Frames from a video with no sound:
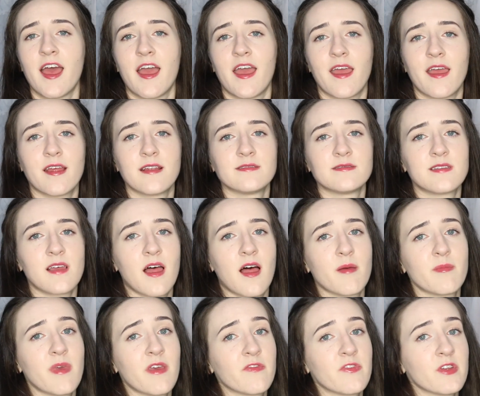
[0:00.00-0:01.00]
And
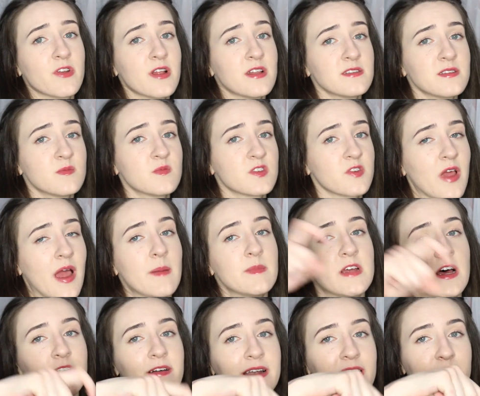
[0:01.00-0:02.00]
if you're not subscribed
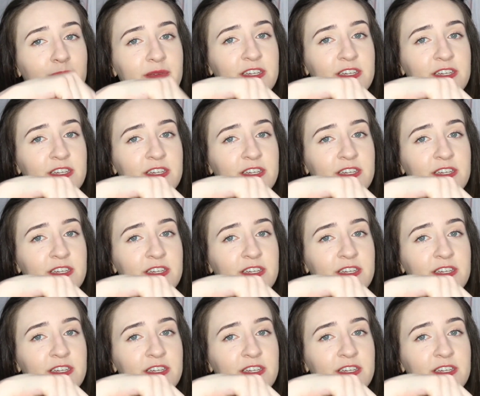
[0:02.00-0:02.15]
already,